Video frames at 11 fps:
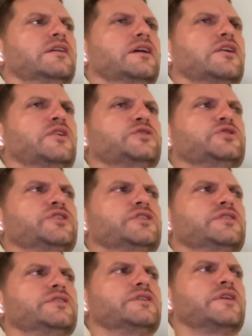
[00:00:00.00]
also
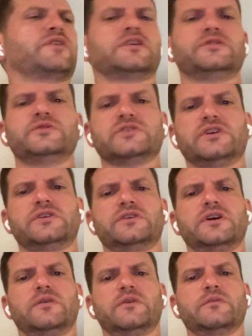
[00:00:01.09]
share, I've got a newsletter.
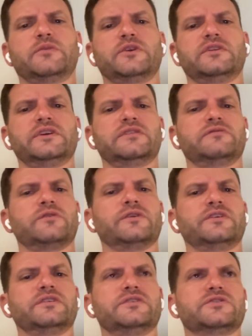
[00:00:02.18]
I'm going to put a link for it
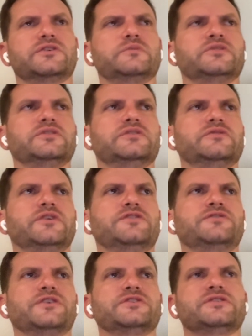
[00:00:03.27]
in the description if you're
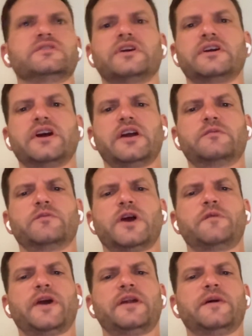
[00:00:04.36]
interested. I
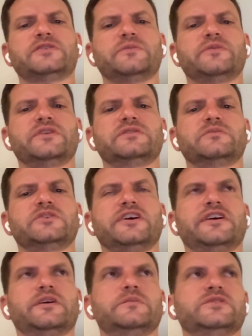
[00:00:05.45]
write about some things
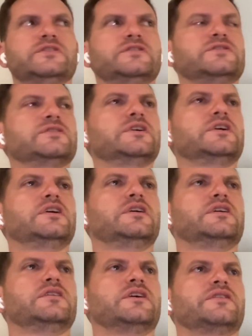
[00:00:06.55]
sometimes. It's
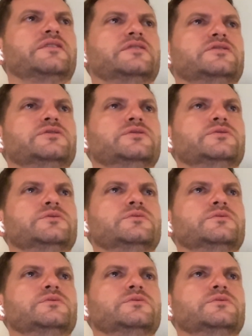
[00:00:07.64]
nothing too